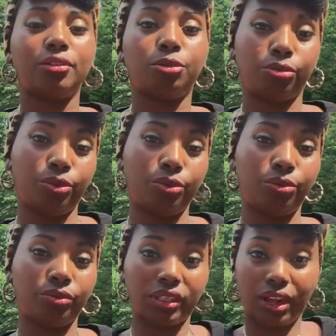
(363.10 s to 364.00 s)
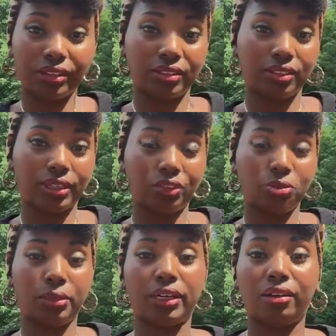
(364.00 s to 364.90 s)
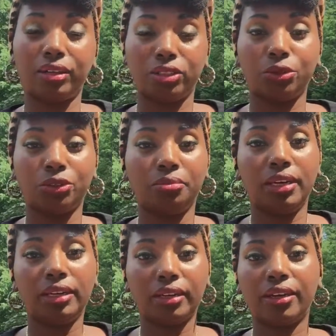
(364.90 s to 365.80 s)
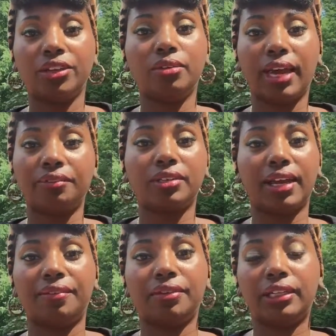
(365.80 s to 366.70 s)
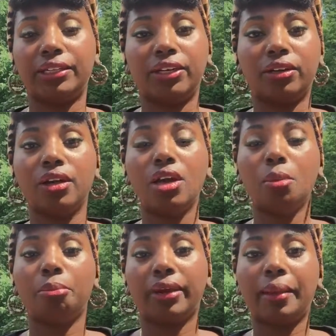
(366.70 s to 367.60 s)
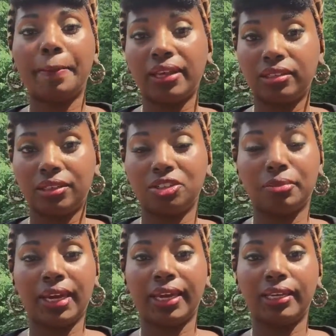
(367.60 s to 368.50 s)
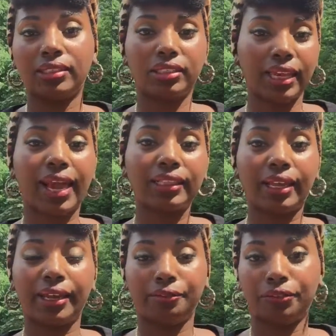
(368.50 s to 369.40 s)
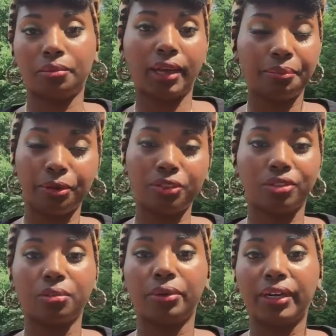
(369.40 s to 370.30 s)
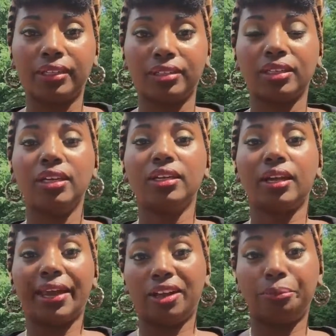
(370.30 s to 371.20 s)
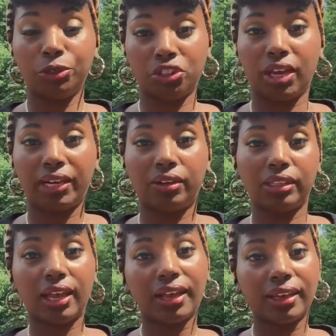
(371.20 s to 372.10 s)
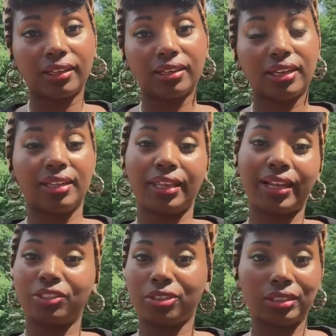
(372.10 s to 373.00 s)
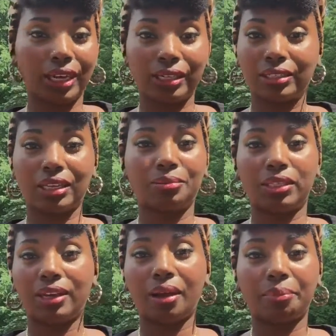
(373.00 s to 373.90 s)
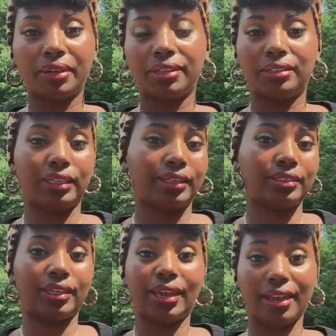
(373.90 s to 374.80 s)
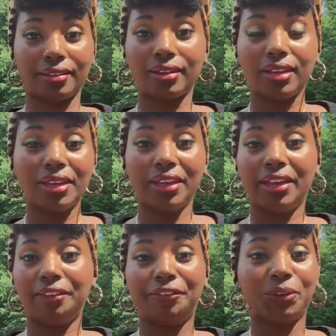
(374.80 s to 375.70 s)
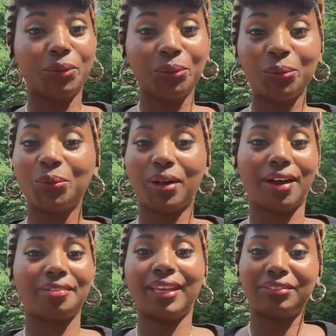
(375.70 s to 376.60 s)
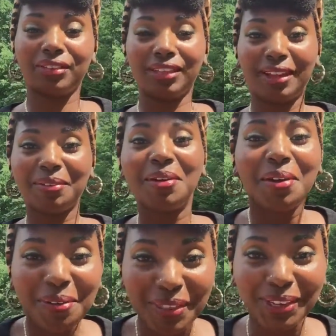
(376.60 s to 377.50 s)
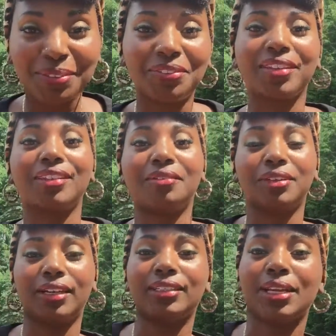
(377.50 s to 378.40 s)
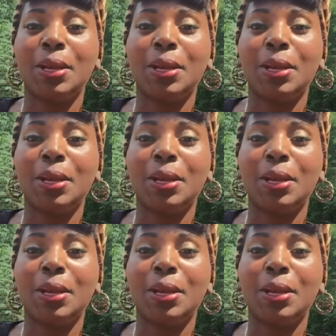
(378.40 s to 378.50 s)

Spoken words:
through the content that you put out on social media? You have to have a clear brand message. My tagline for my personal brand is, I help you shine online. And that just kind of sums it up. And it says, hey, if you, thanks for the love. Thank you for the love, guys.